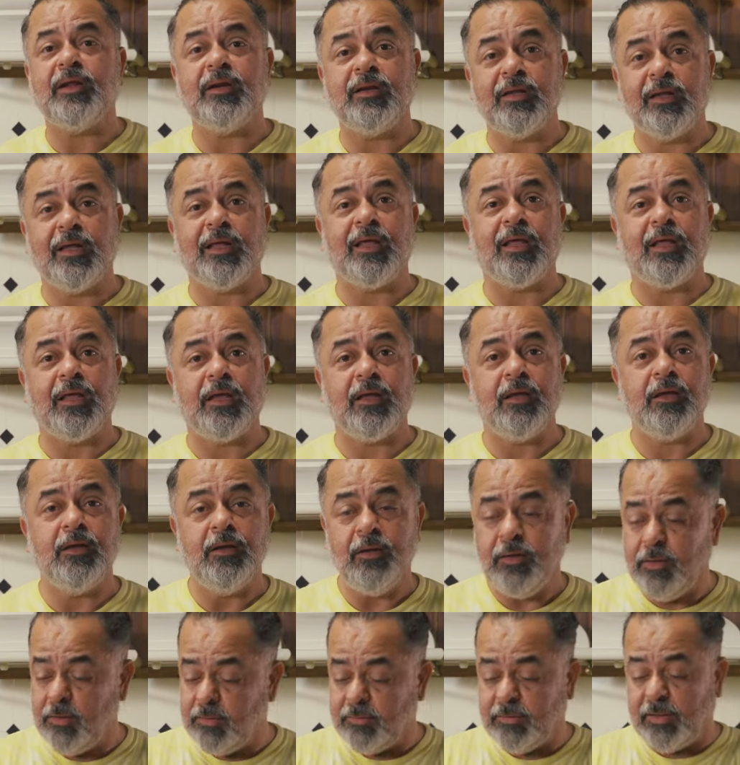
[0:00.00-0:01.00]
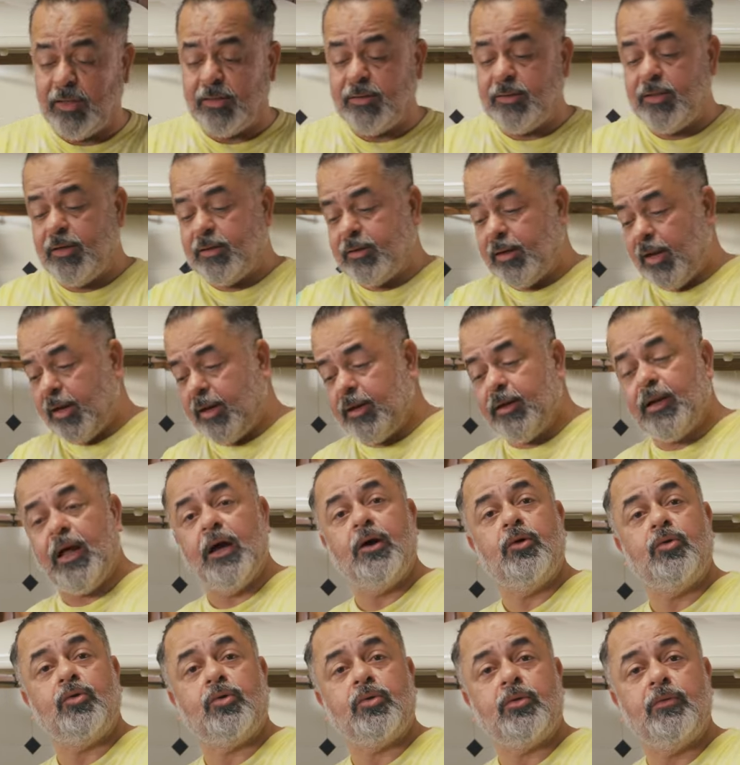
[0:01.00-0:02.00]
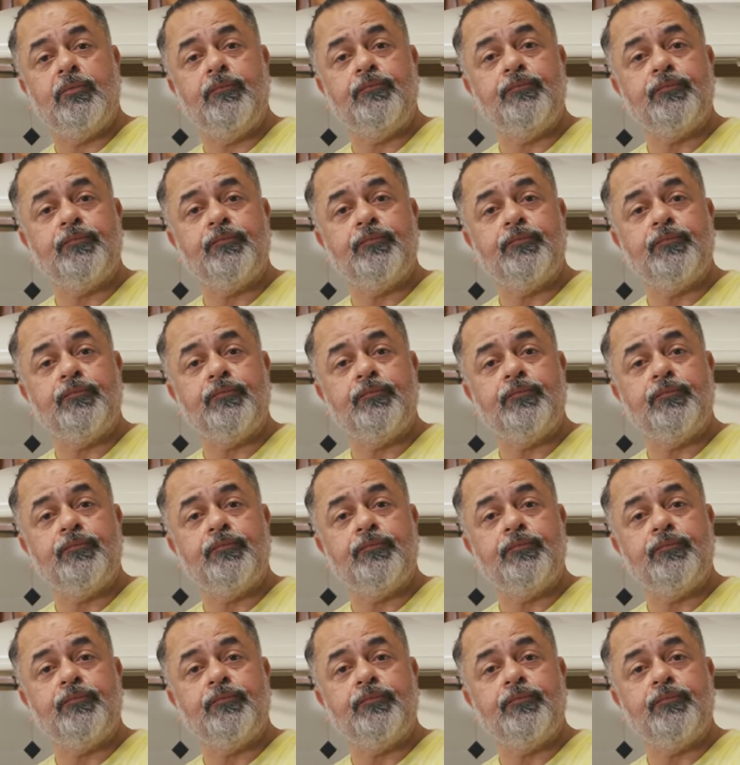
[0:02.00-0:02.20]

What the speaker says: in ghee, then they take it out,